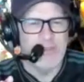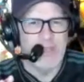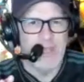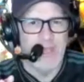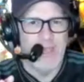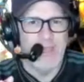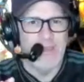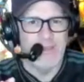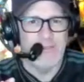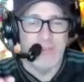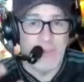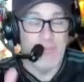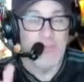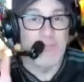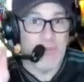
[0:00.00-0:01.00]
and so
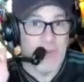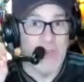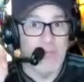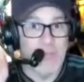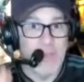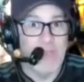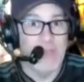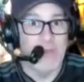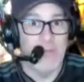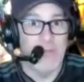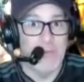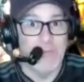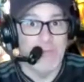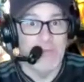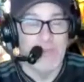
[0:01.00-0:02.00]
I'm started making a
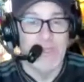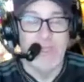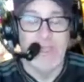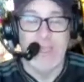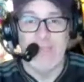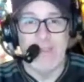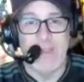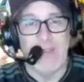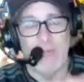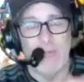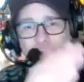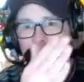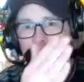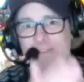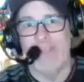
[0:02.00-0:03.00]
move, and then I
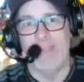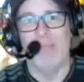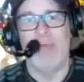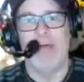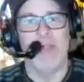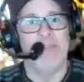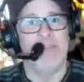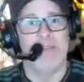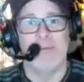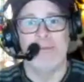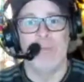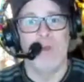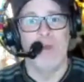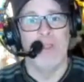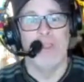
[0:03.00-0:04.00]
wasn't dead
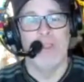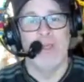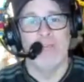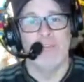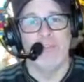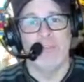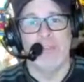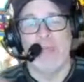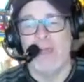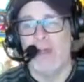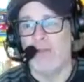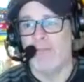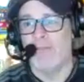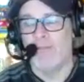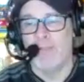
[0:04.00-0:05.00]
bouncing well enough, so
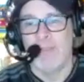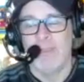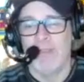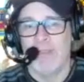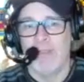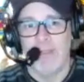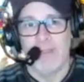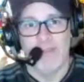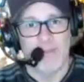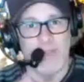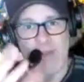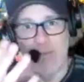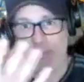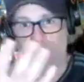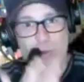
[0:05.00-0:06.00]
now I've
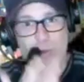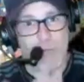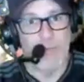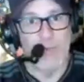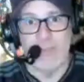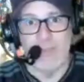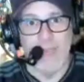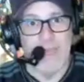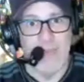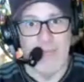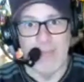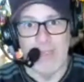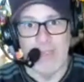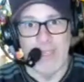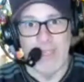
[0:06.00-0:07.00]
tried to incorporate that in
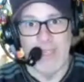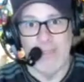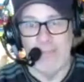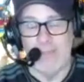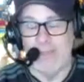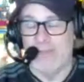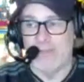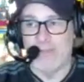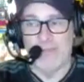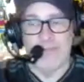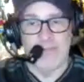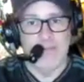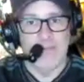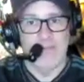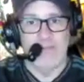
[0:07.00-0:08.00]
my game, and it's
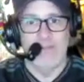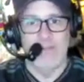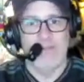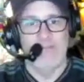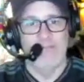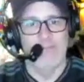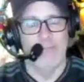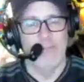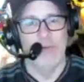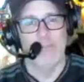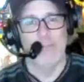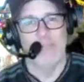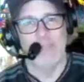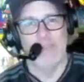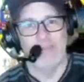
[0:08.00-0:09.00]
just put
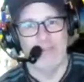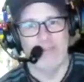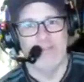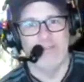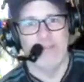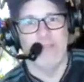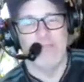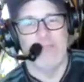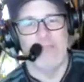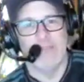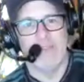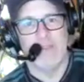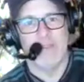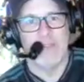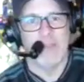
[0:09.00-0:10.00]
me in a tizzy. I'm not
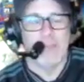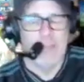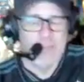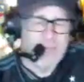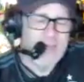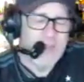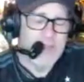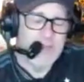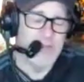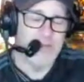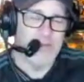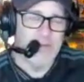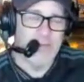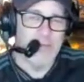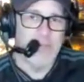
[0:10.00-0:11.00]
there yet, but I'll get
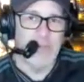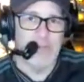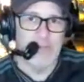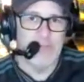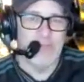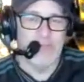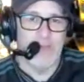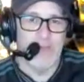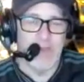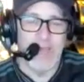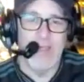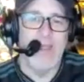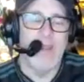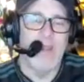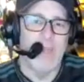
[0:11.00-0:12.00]
there. I mean, it's, it's fun.
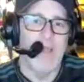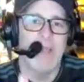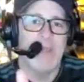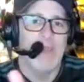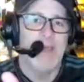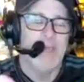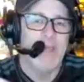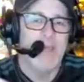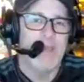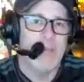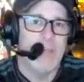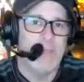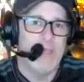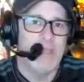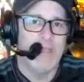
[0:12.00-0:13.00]
I, am not gonna I'm not gonna
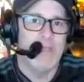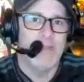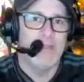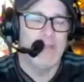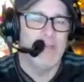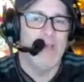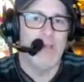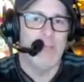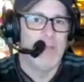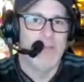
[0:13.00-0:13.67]
be in the top